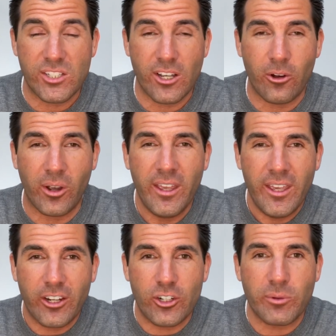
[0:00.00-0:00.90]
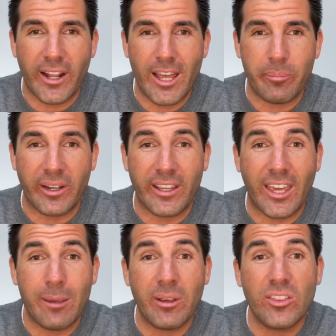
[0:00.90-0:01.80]
So here's what happened it
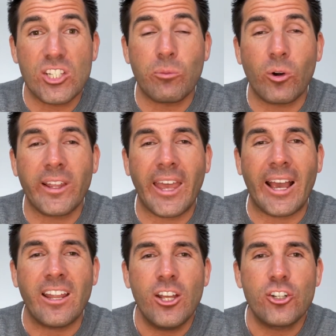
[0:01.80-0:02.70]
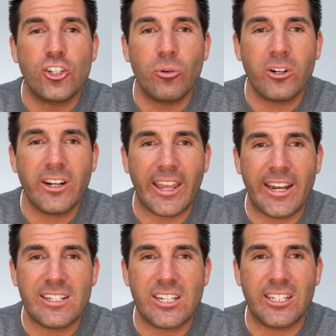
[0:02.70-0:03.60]
came in this morning at
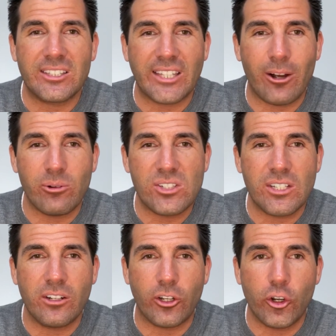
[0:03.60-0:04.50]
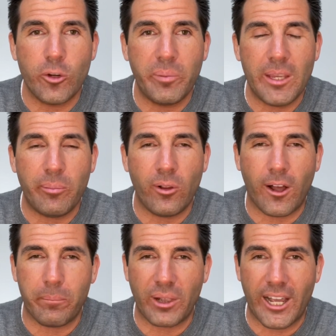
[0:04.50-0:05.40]
218,000 new people
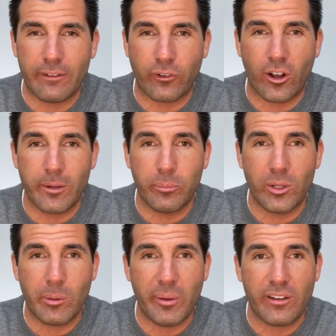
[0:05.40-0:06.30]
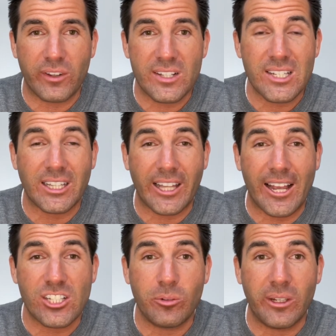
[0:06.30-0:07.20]
applied for unemployment benefits
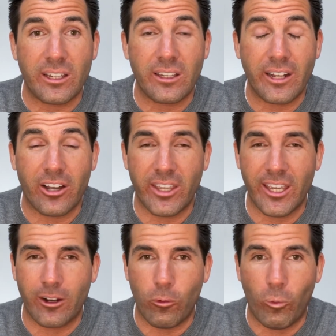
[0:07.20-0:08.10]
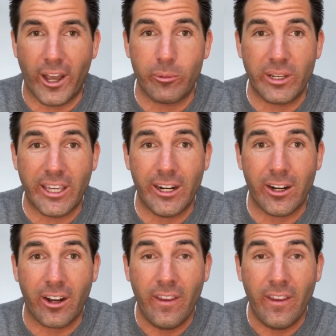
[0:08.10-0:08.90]
last week. Now, again, why do we care?